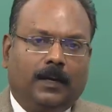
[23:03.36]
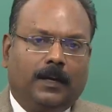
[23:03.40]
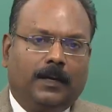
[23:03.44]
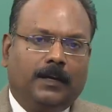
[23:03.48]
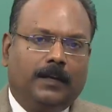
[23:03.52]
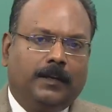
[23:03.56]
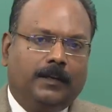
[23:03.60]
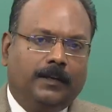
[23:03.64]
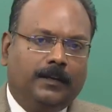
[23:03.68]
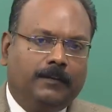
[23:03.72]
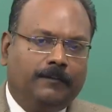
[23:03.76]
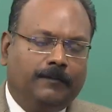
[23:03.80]

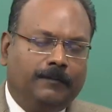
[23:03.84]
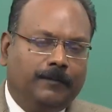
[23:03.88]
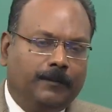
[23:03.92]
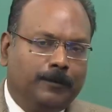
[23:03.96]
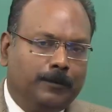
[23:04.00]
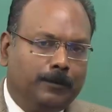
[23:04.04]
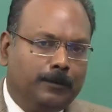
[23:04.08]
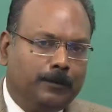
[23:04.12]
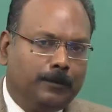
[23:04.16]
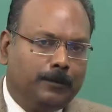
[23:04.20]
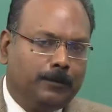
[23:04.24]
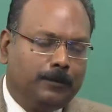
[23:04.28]
And if
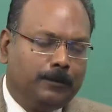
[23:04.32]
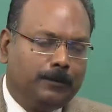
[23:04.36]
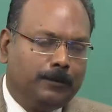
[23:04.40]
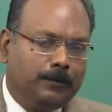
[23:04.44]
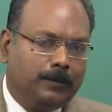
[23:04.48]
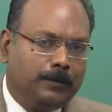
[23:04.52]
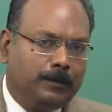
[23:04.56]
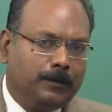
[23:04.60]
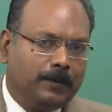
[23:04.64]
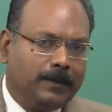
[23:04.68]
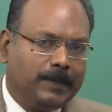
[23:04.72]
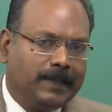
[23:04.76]
you
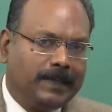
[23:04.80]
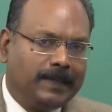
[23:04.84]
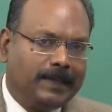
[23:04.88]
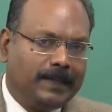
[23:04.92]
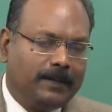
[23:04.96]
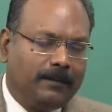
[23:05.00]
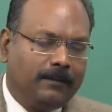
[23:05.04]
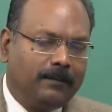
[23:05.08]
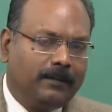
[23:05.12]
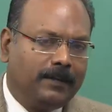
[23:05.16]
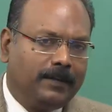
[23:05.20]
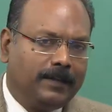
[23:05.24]

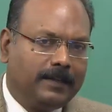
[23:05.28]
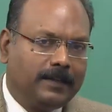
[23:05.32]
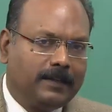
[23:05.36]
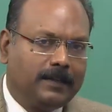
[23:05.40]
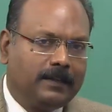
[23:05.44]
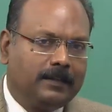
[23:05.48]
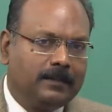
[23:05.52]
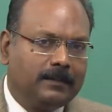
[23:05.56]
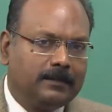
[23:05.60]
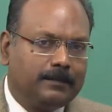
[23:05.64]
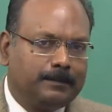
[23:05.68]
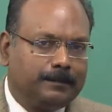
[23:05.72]
cannot
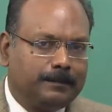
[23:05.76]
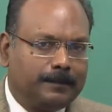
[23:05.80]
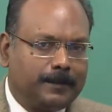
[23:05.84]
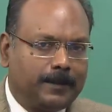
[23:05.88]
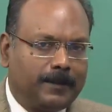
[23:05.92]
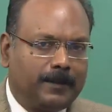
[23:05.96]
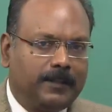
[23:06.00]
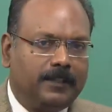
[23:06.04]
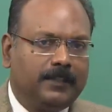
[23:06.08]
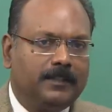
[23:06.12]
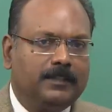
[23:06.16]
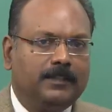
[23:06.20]
get the
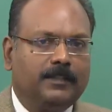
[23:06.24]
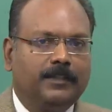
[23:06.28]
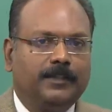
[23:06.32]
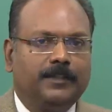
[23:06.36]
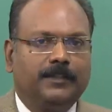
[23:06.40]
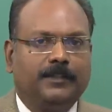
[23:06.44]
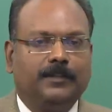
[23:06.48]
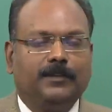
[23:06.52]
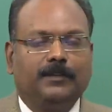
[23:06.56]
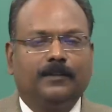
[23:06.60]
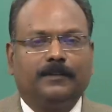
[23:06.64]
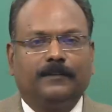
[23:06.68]

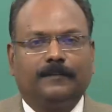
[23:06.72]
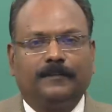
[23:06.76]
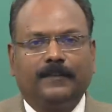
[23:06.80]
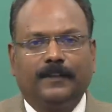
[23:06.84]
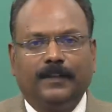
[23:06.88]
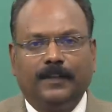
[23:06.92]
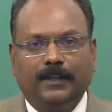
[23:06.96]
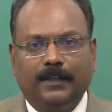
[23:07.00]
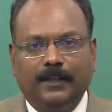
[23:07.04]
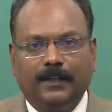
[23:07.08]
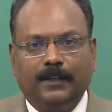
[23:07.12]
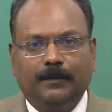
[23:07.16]
pronunciation of
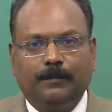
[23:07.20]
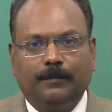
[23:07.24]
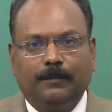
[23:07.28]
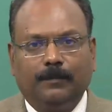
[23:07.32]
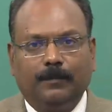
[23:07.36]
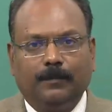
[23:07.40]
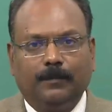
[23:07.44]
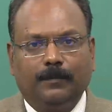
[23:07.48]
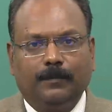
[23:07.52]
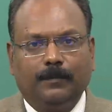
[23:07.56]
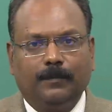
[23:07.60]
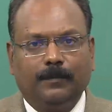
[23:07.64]
the
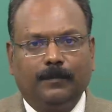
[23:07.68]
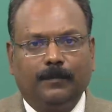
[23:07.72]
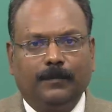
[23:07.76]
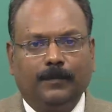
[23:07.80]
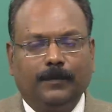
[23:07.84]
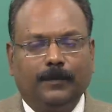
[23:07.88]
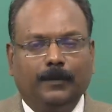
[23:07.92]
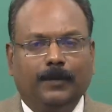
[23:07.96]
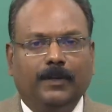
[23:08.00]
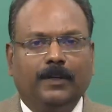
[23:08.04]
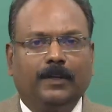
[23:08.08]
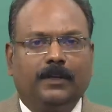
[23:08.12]
name,
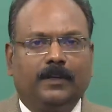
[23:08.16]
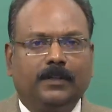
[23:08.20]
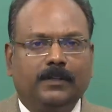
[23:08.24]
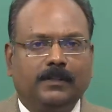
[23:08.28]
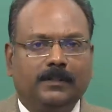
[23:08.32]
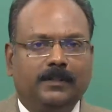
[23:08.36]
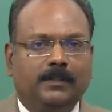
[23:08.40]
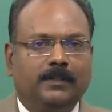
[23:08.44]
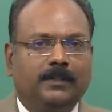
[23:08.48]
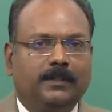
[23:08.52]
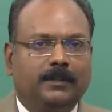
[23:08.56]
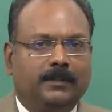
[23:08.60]
you can
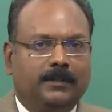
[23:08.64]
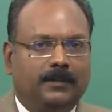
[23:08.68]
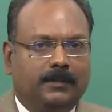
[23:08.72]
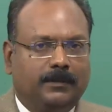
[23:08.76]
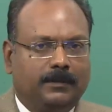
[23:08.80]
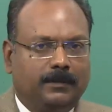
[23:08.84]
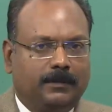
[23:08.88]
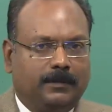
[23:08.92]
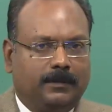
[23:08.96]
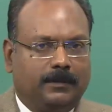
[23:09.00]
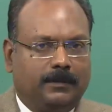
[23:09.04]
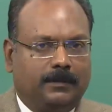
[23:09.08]
ask
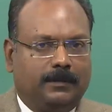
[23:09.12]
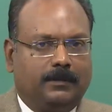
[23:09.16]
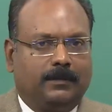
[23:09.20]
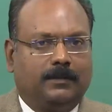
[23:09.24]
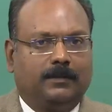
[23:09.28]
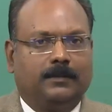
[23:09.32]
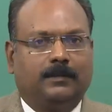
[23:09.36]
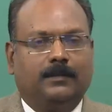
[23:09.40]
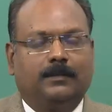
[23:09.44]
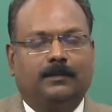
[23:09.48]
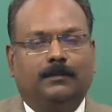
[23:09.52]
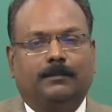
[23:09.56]
the
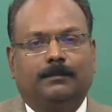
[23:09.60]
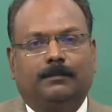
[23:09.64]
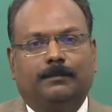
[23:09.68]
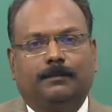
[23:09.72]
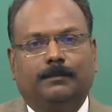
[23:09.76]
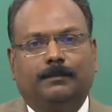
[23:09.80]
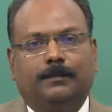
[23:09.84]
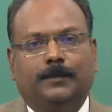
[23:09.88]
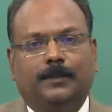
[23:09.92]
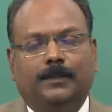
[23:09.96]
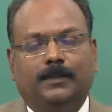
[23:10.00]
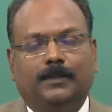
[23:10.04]
uh,
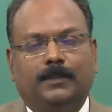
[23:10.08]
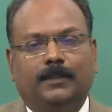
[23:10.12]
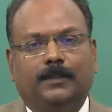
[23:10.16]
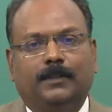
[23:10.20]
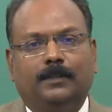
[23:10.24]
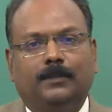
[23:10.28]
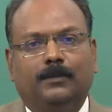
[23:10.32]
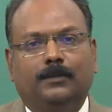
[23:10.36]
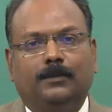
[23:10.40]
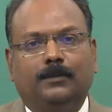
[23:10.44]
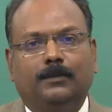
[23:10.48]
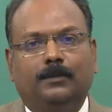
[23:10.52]

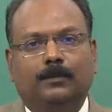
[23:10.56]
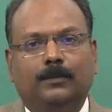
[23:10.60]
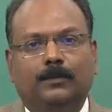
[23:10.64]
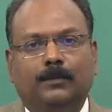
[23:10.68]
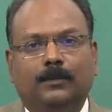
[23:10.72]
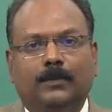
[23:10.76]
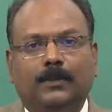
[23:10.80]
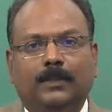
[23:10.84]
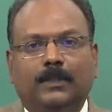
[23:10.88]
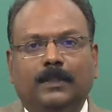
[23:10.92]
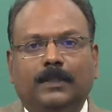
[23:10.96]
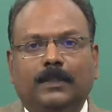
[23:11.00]
person to
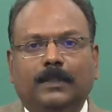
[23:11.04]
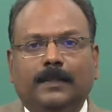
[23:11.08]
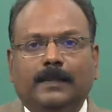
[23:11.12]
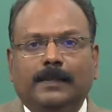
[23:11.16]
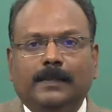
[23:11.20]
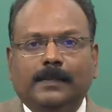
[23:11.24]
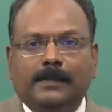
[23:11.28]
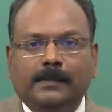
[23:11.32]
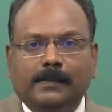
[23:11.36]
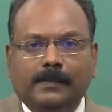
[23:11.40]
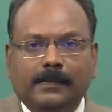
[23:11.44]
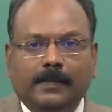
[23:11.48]

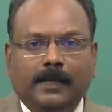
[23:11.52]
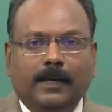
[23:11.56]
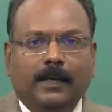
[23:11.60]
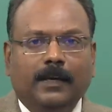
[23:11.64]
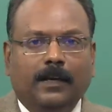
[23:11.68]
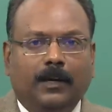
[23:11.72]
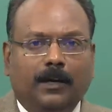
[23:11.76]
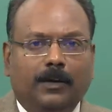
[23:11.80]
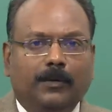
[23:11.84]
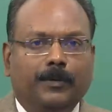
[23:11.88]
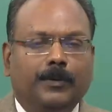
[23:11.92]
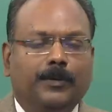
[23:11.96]
say
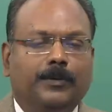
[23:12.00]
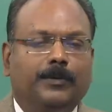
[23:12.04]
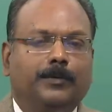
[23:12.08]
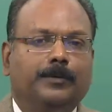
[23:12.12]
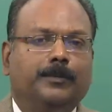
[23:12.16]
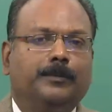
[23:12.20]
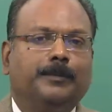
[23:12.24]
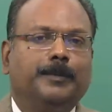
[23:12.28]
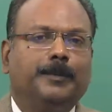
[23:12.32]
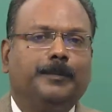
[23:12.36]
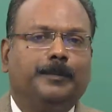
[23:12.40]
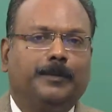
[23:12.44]
how it
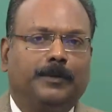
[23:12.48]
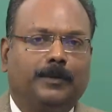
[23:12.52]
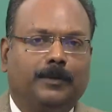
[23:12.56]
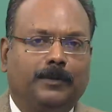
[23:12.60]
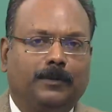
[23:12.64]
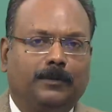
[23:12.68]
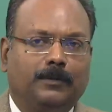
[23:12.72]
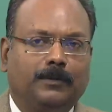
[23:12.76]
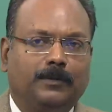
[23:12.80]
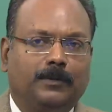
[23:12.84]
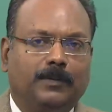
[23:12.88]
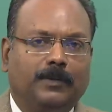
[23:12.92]
should be
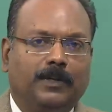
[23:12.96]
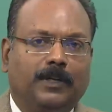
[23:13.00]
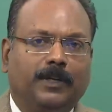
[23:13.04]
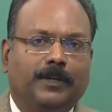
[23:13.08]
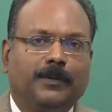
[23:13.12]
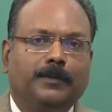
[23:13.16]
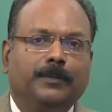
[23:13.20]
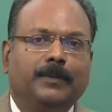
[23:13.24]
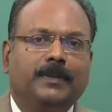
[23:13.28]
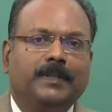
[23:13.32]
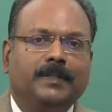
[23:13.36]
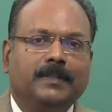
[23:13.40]
pronounced
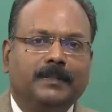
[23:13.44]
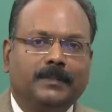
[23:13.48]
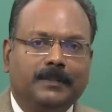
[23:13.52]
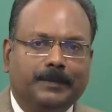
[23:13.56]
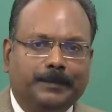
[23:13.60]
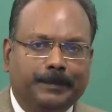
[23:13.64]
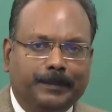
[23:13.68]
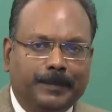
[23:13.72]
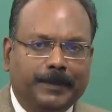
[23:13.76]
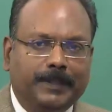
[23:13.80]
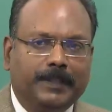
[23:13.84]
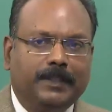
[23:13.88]
and you can
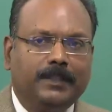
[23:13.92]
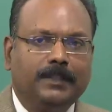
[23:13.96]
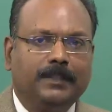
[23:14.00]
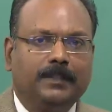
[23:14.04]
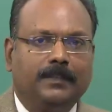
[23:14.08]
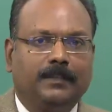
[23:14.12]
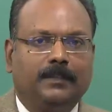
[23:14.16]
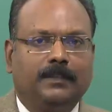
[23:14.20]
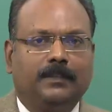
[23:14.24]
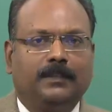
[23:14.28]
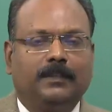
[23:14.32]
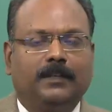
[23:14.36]
repeat
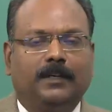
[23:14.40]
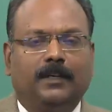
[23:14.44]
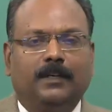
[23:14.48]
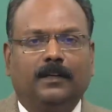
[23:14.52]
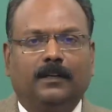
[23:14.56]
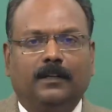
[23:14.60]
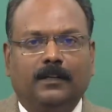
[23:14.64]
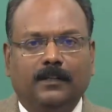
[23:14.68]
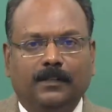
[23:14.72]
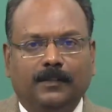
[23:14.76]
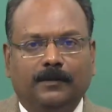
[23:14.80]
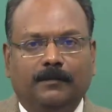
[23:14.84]
it
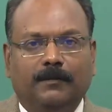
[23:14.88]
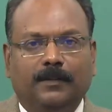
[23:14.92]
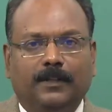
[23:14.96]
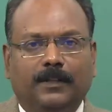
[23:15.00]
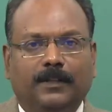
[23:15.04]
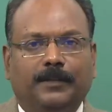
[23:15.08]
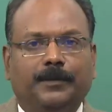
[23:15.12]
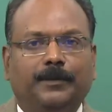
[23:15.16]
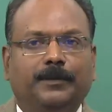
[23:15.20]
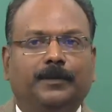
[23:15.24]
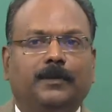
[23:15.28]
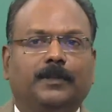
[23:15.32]
and ask
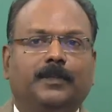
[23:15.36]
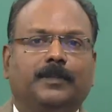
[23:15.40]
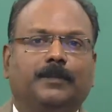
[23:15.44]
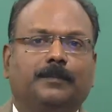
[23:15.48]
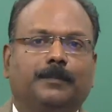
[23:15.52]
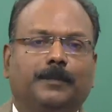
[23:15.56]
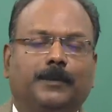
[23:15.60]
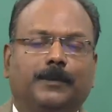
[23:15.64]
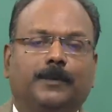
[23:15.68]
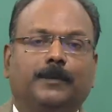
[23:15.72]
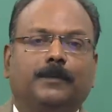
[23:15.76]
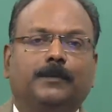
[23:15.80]
whether you are
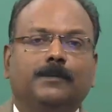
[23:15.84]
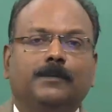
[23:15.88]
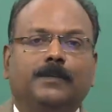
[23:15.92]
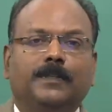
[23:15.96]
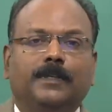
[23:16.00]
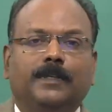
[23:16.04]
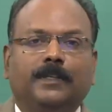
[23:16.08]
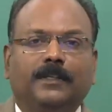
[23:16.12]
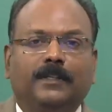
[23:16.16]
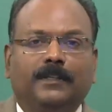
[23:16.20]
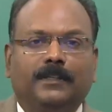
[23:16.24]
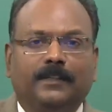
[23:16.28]

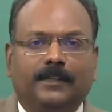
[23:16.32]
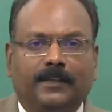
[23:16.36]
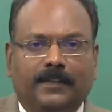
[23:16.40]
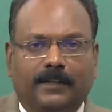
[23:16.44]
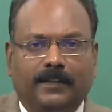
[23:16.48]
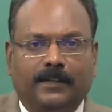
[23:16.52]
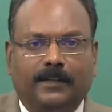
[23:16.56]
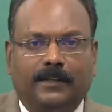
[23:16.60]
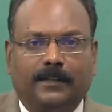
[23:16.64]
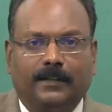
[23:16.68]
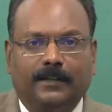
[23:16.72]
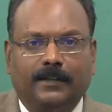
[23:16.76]
pronouncing it
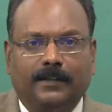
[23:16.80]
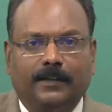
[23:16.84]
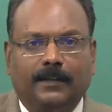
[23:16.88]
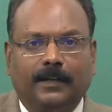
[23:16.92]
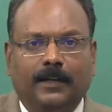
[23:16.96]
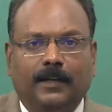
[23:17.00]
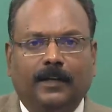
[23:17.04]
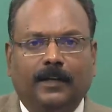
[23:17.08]
correctly